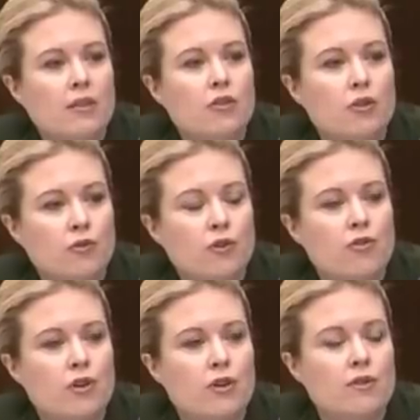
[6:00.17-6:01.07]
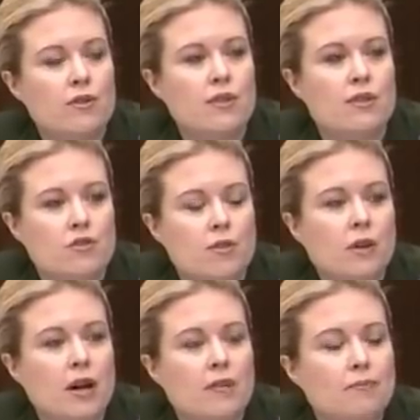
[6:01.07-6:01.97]
in the new version of the
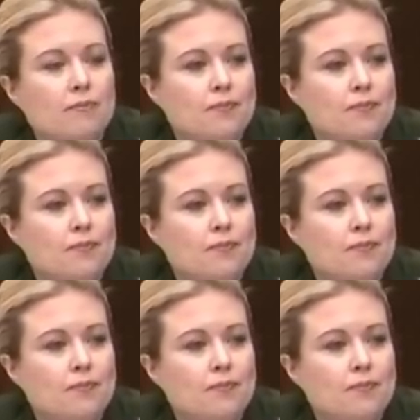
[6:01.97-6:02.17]
citizenship guide?